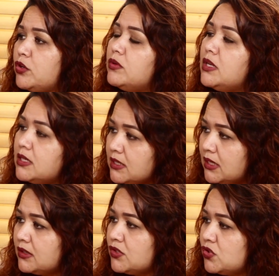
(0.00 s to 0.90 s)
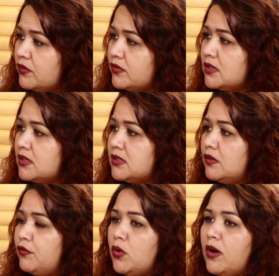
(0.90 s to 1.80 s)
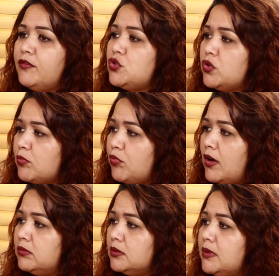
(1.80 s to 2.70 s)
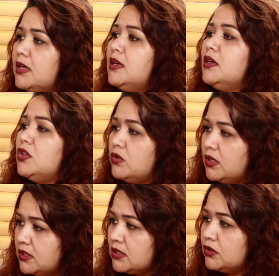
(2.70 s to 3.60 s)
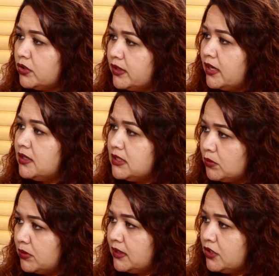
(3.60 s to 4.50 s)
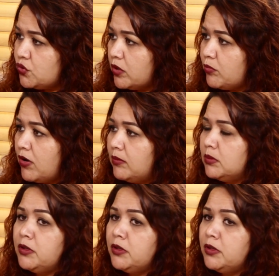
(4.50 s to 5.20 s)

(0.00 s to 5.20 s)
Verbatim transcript: You need to get the services. If you have a drug problem, you need to learn how to deal with that drug problem.